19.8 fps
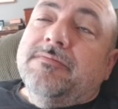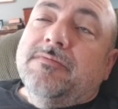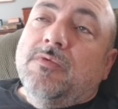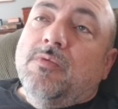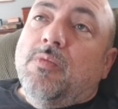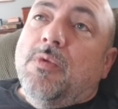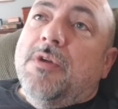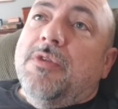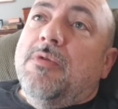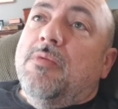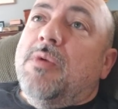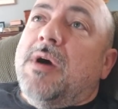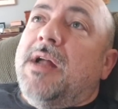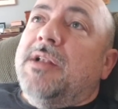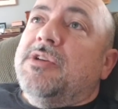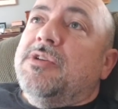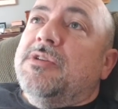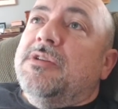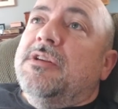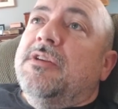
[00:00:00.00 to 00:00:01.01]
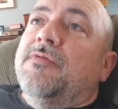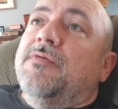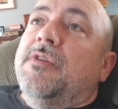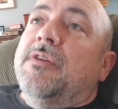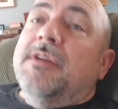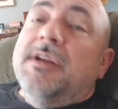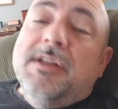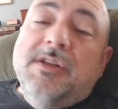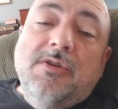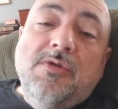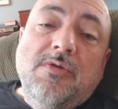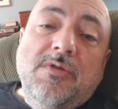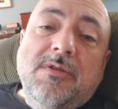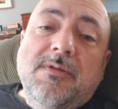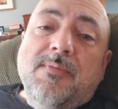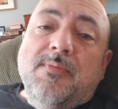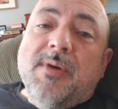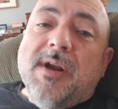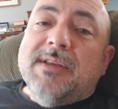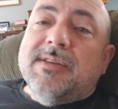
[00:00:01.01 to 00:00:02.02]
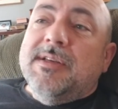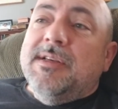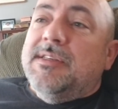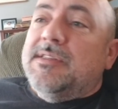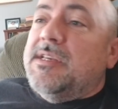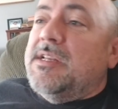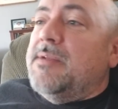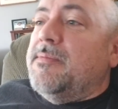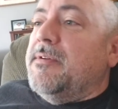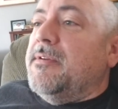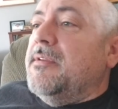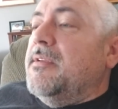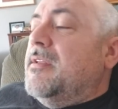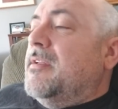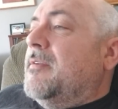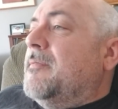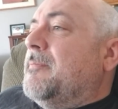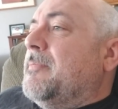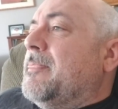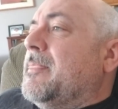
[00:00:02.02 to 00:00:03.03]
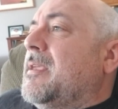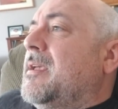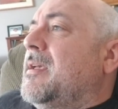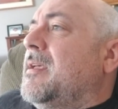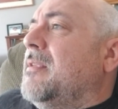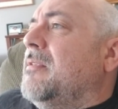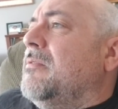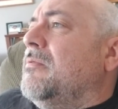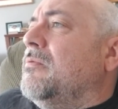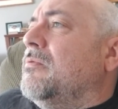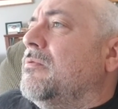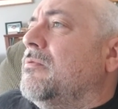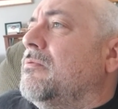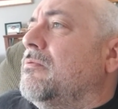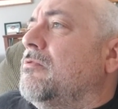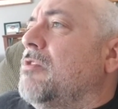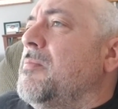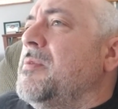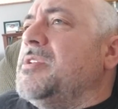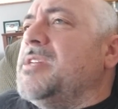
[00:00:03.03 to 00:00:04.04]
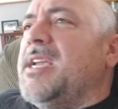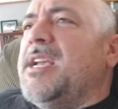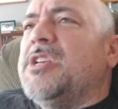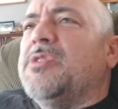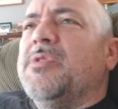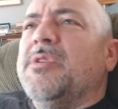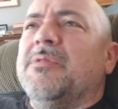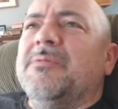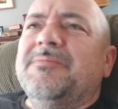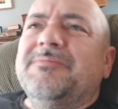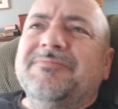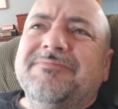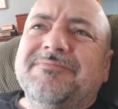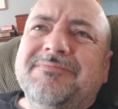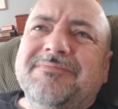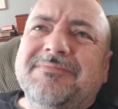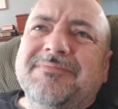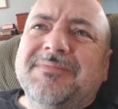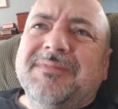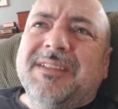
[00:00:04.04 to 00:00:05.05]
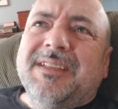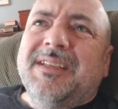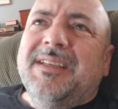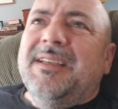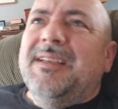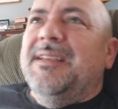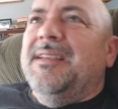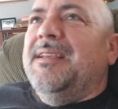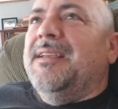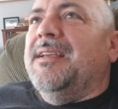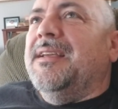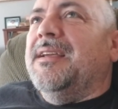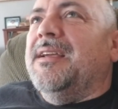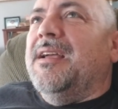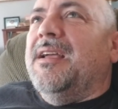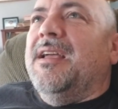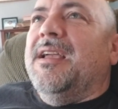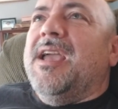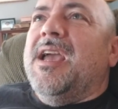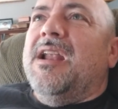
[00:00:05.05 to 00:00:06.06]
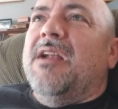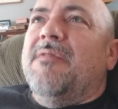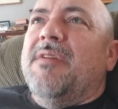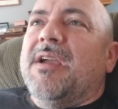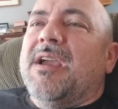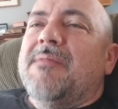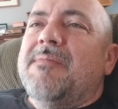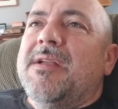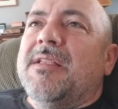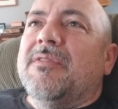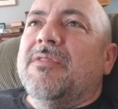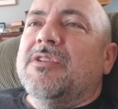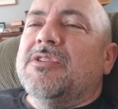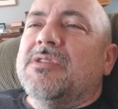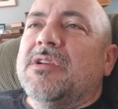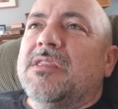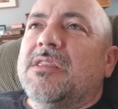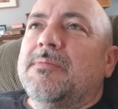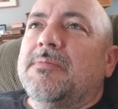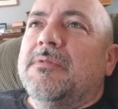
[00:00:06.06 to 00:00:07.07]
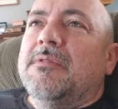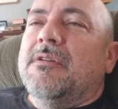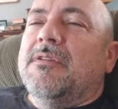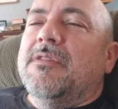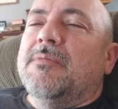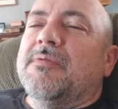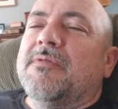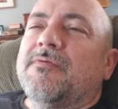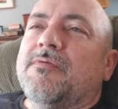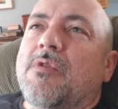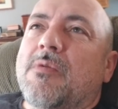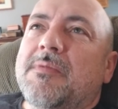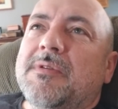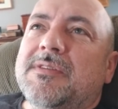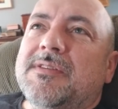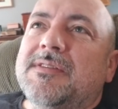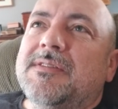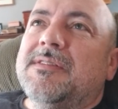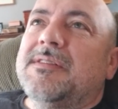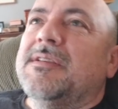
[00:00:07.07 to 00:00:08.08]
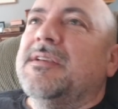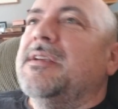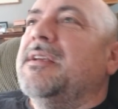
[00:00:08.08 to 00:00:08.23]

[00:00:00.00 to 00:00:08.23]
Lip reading: worth a watch if you're into depressing cinema. And Roman J. Israel, again, I recommend on the strength of the performances.